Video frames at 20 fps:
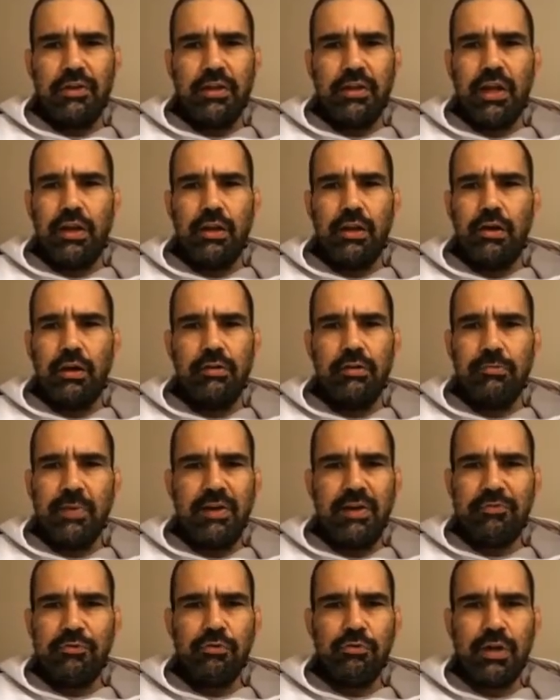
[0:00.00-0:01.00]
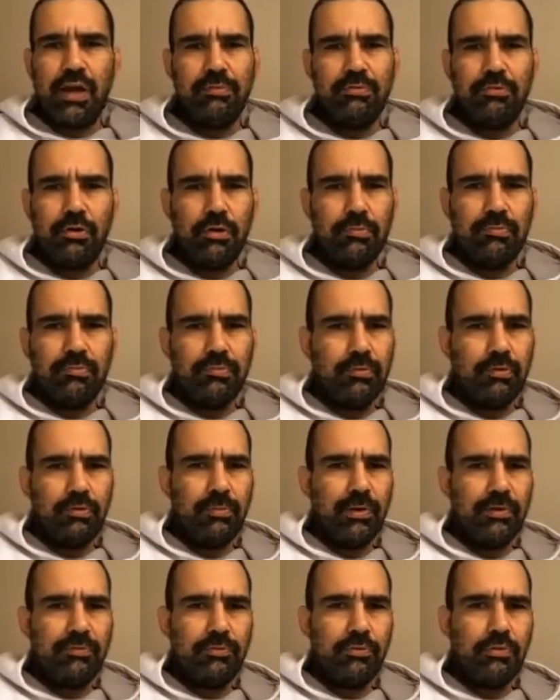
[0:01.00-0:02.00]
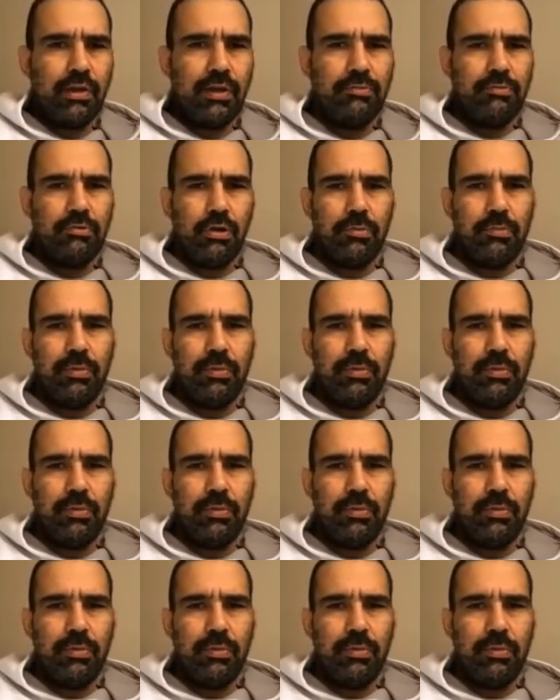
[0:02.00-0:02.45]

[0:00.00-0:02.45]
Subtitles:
No, it's my full-time job. Full-time job.